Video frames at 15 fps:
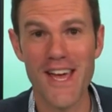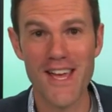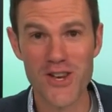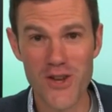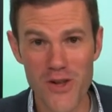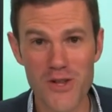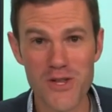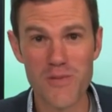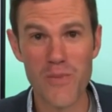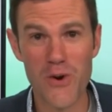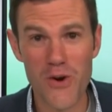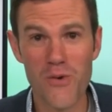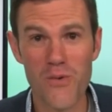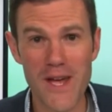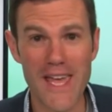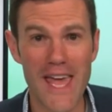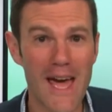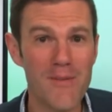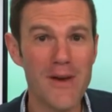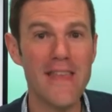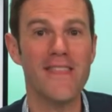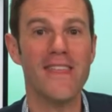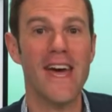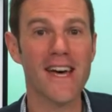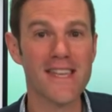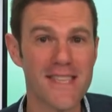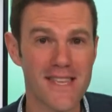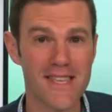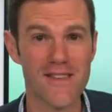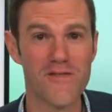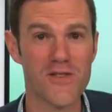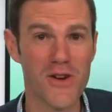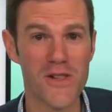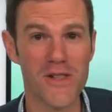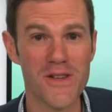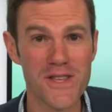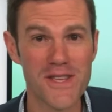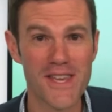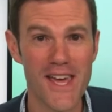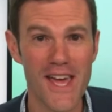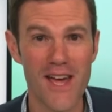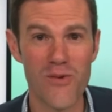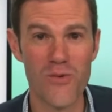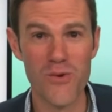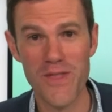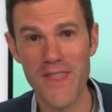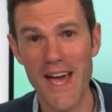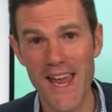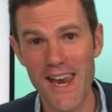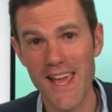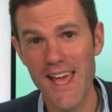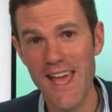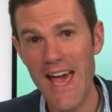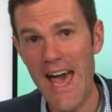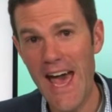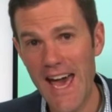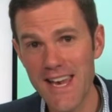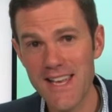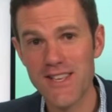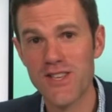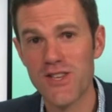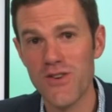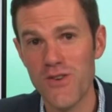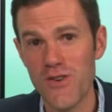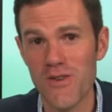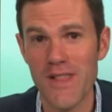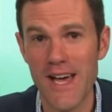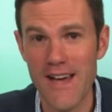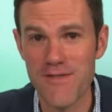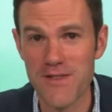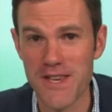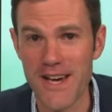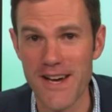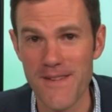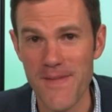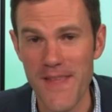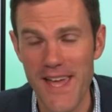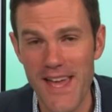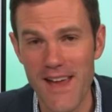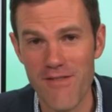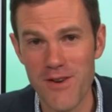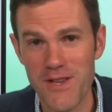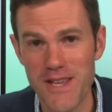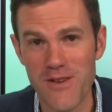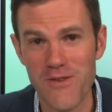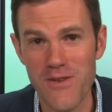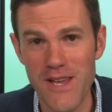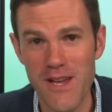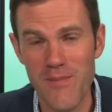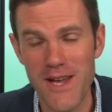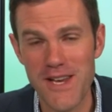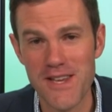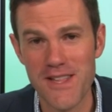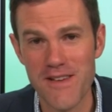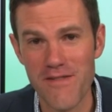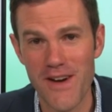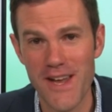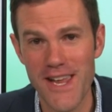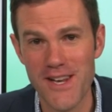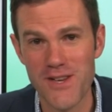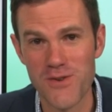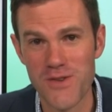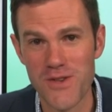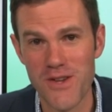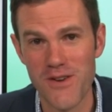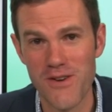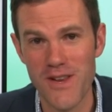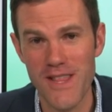$600 per week? How many thousands of dollars would that add to your lifestyle every single year? Imagine the financial security